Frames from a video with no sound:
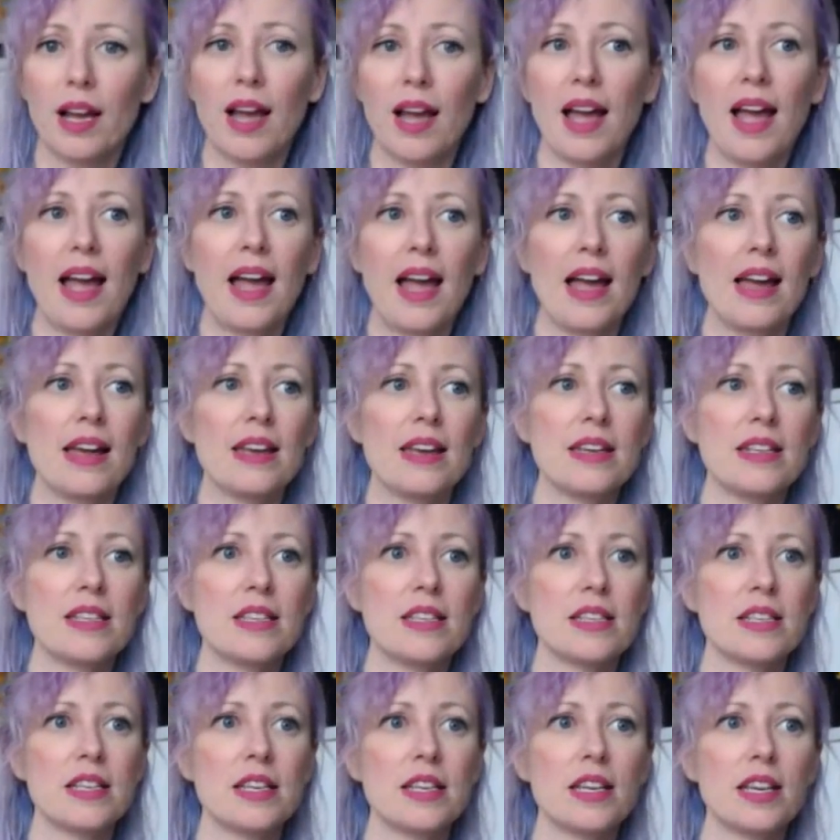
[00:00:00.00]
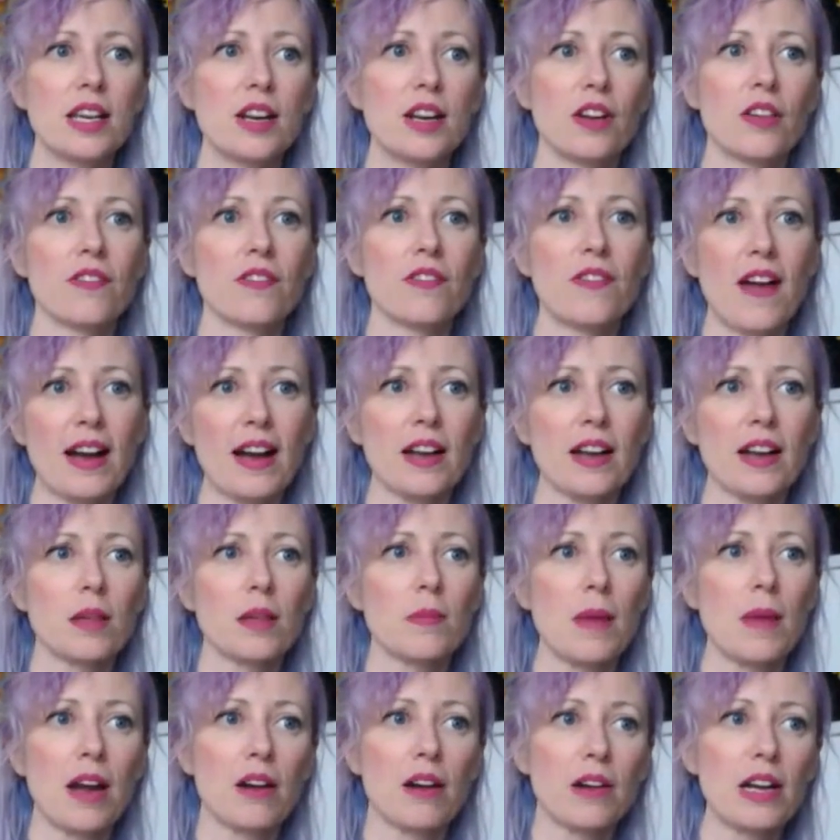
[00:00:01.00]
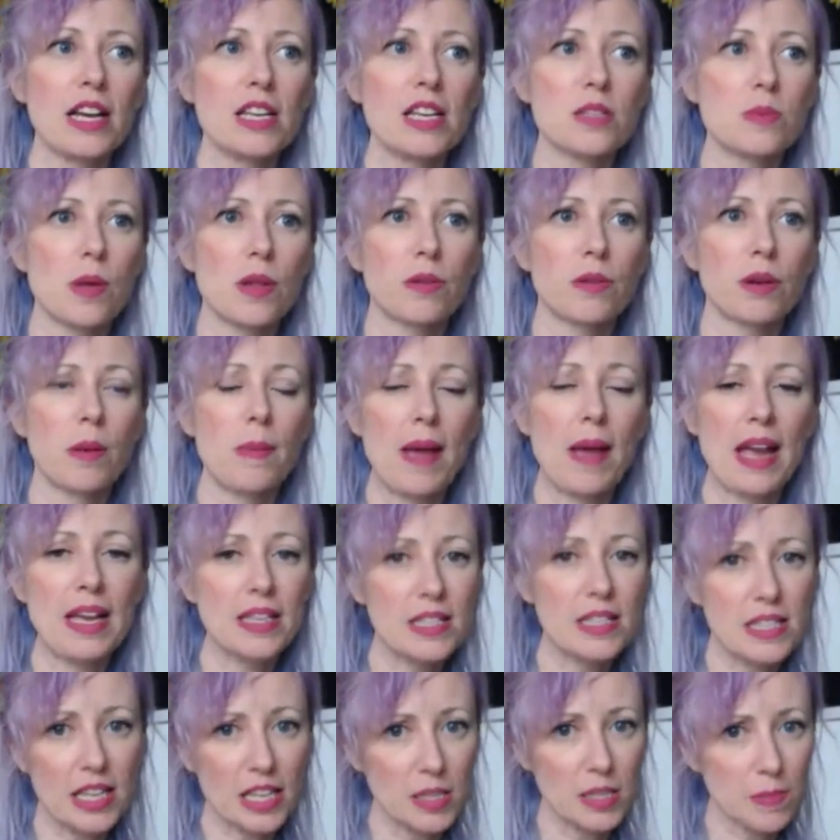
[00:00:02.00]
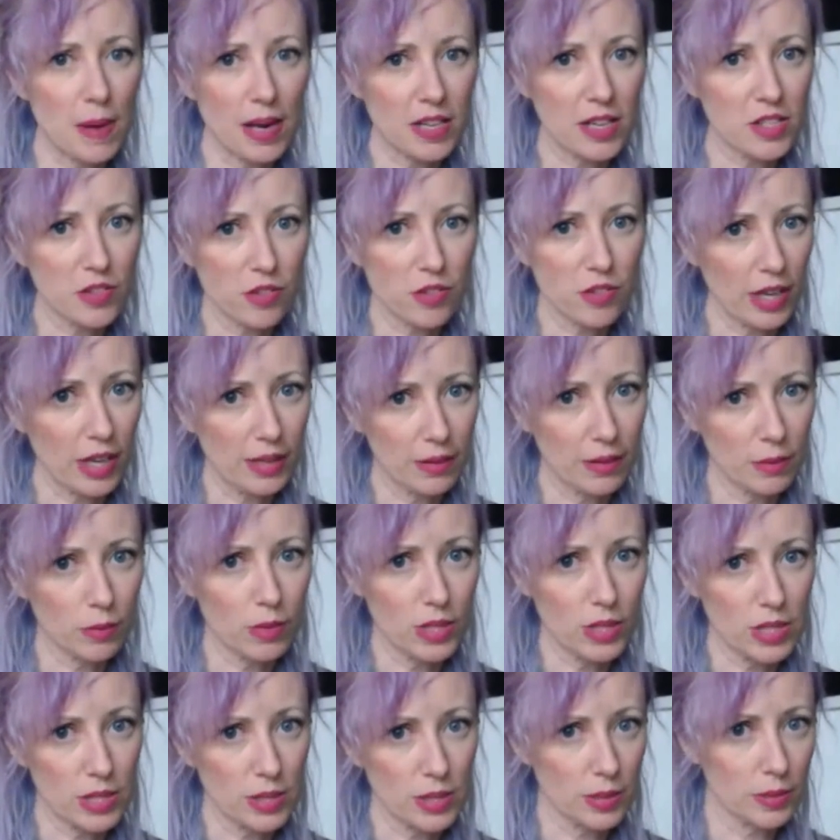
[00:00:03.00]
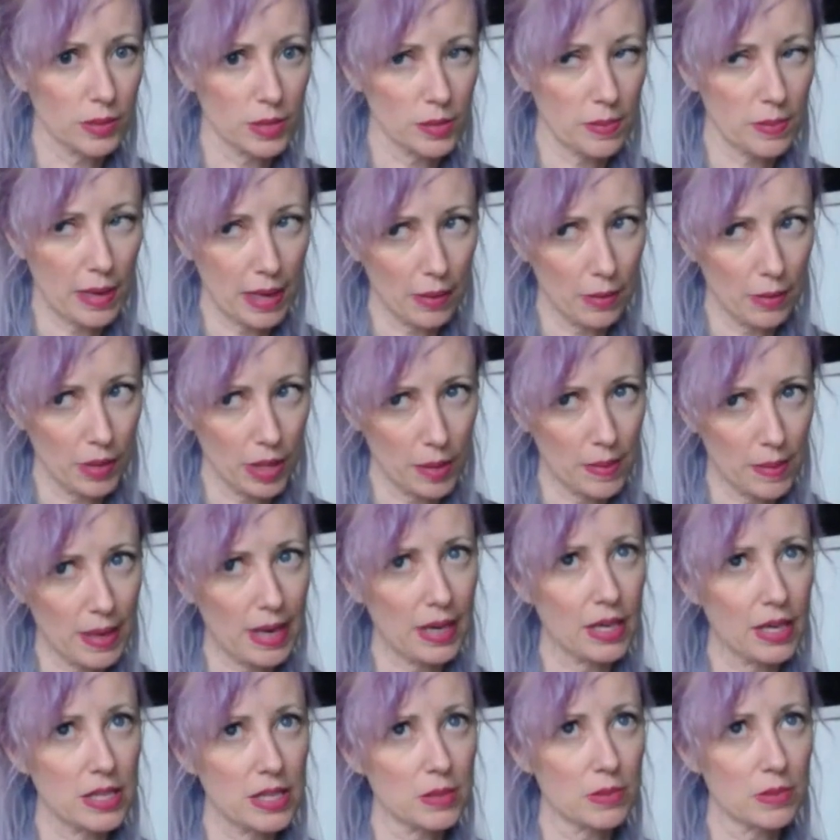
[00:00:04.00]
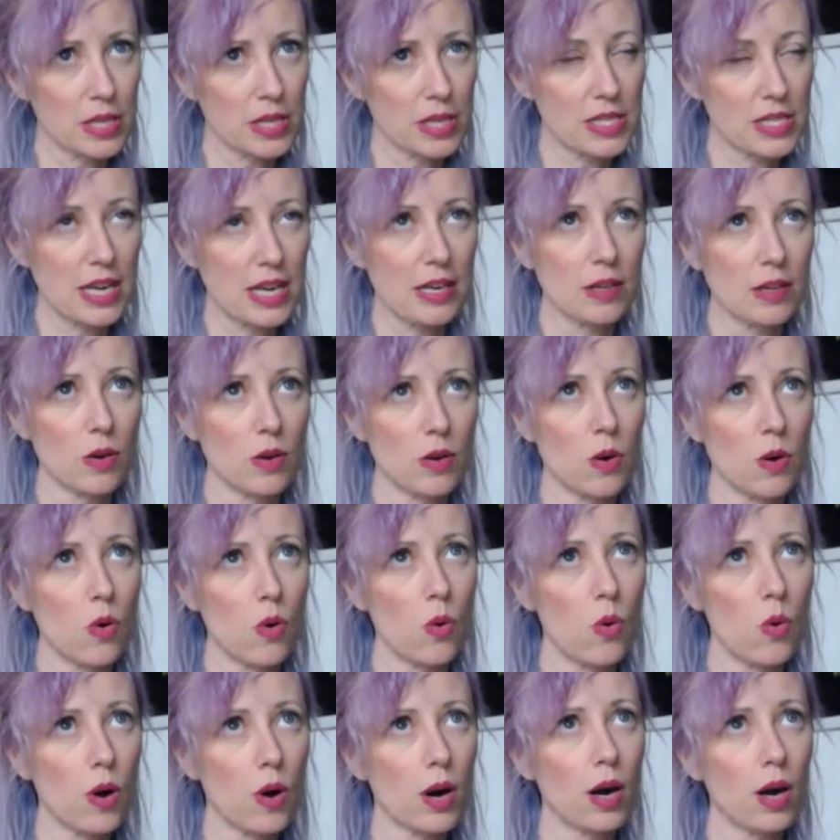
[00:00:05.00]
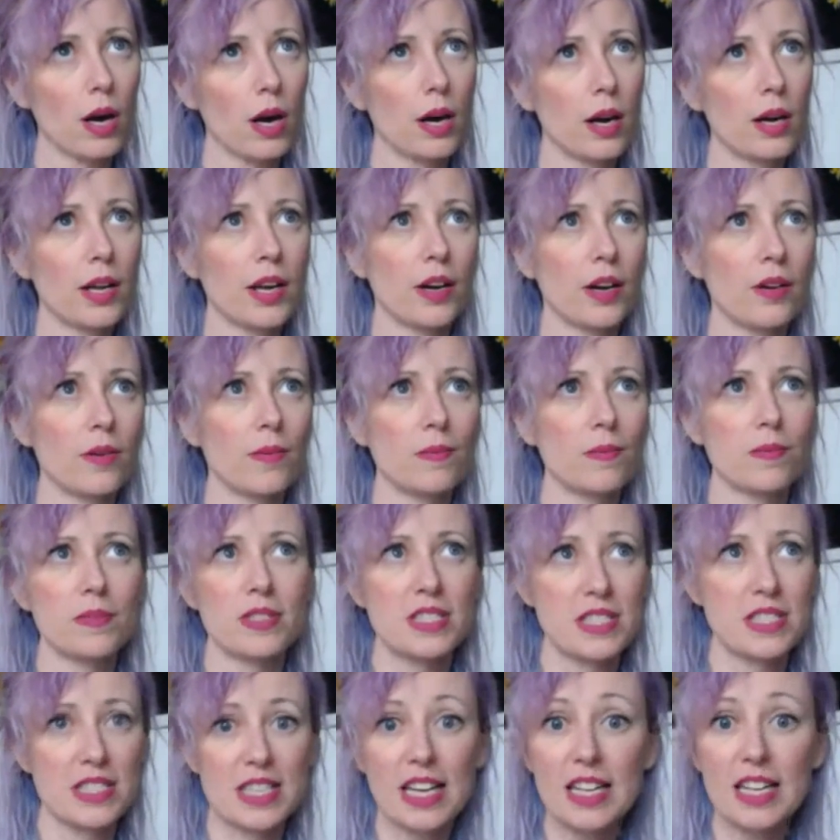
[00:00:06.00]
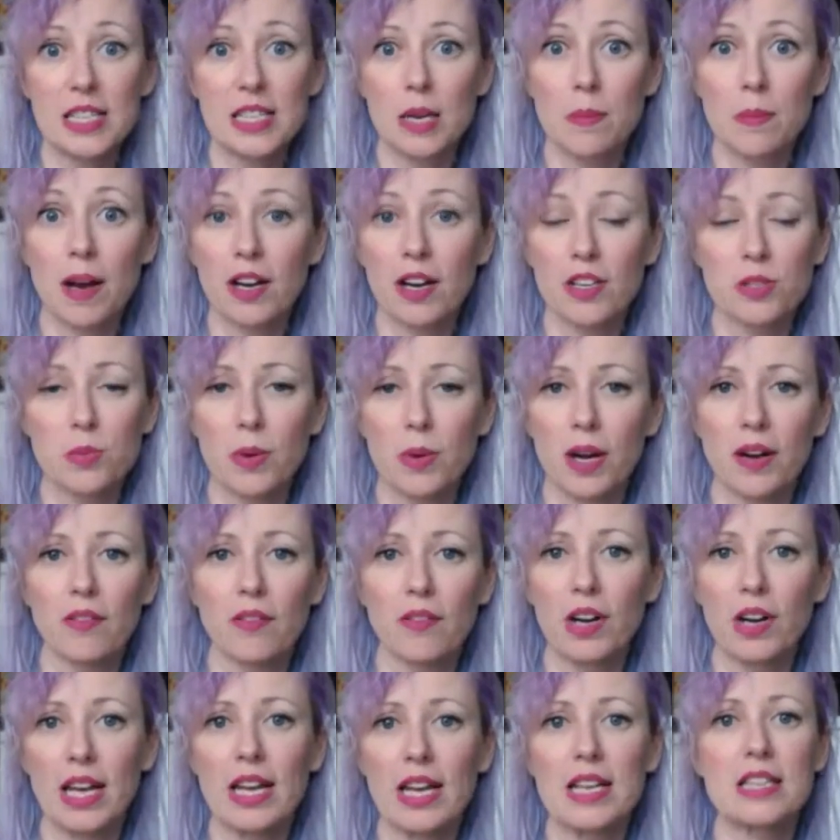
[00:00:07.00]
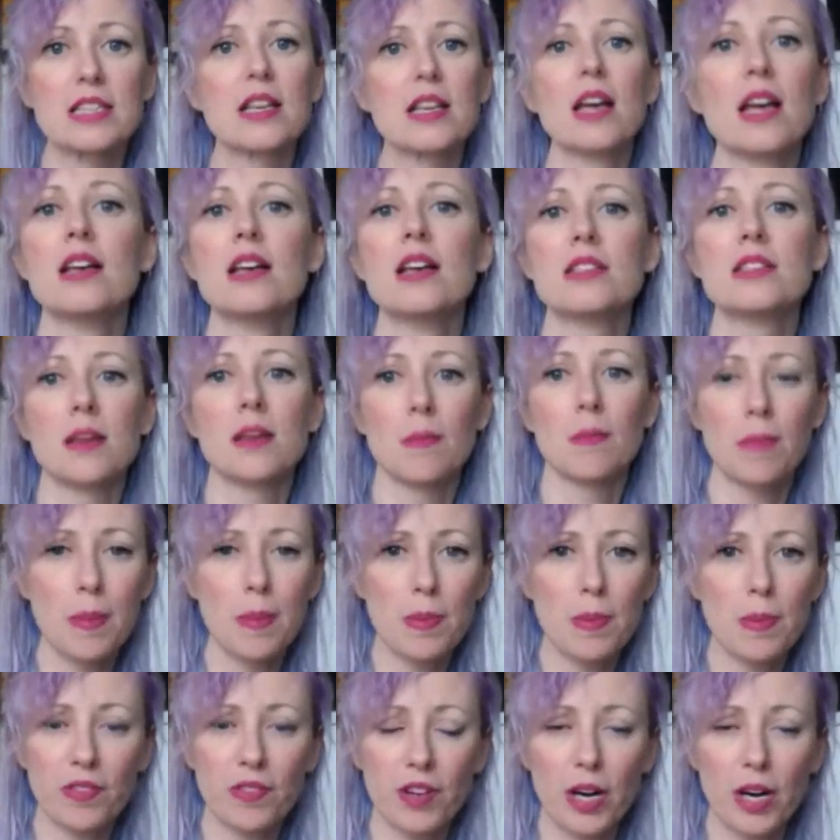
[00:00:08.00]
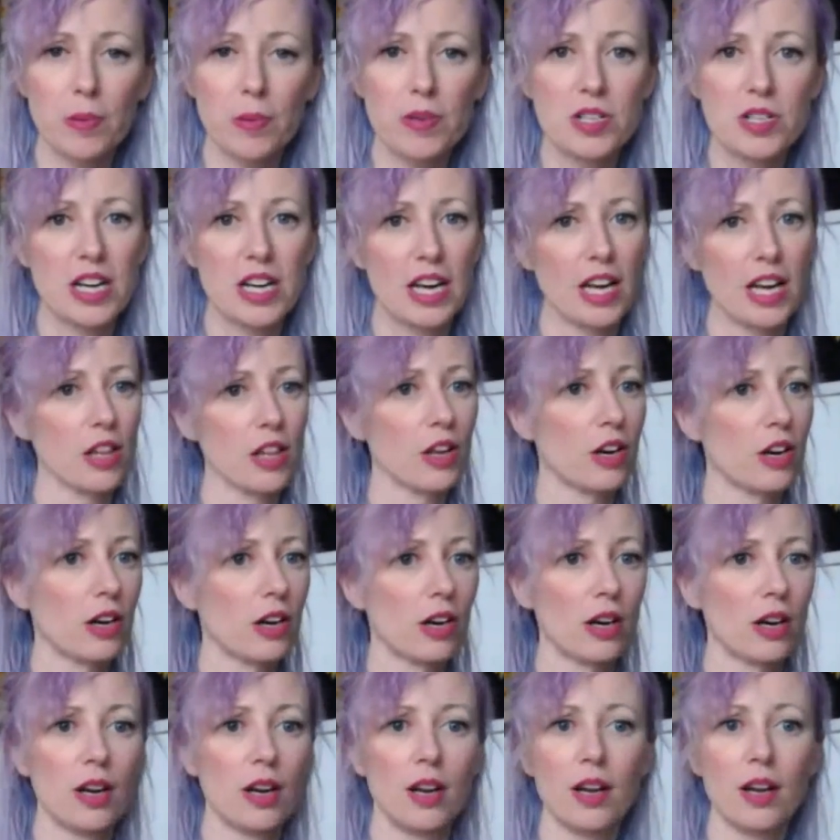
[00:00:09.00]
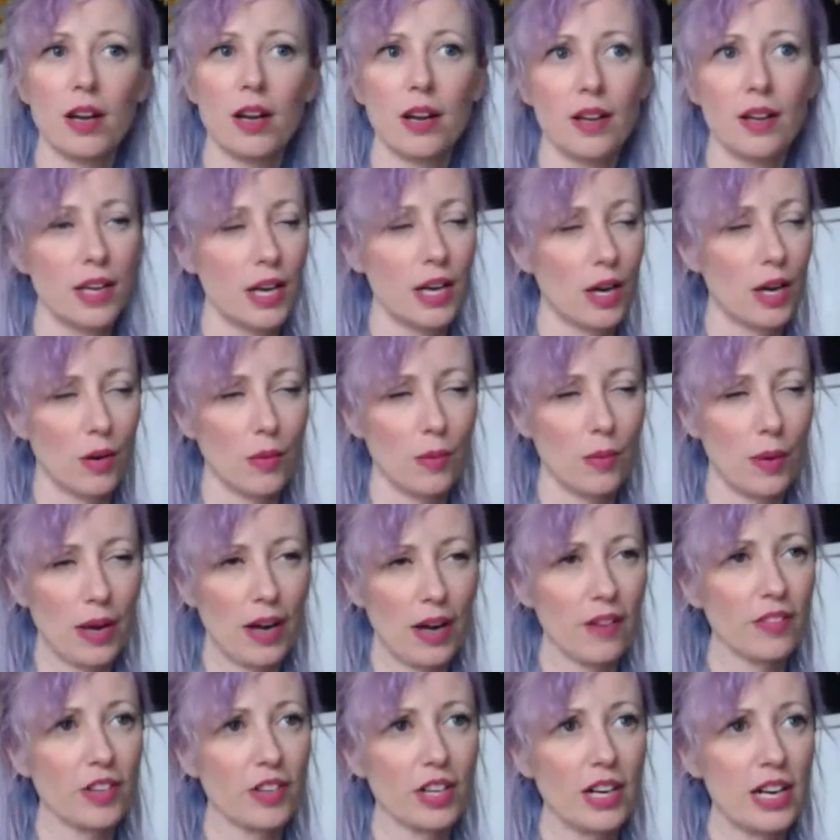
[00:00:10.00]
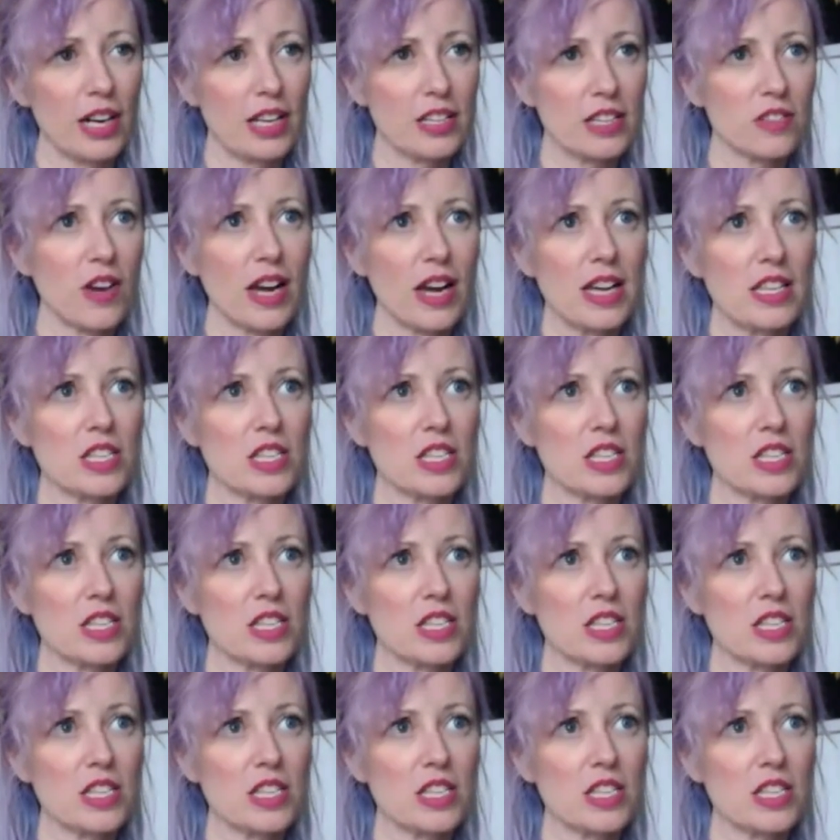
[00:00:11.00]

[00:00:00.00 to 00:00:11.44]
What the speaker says: And, you know, the fact of the matter is, whether he paid $6 for it, which was about what he paid because it was on sale, or, you know, $60, whatever it is, some people are very particular, you know, whatever, it's fine.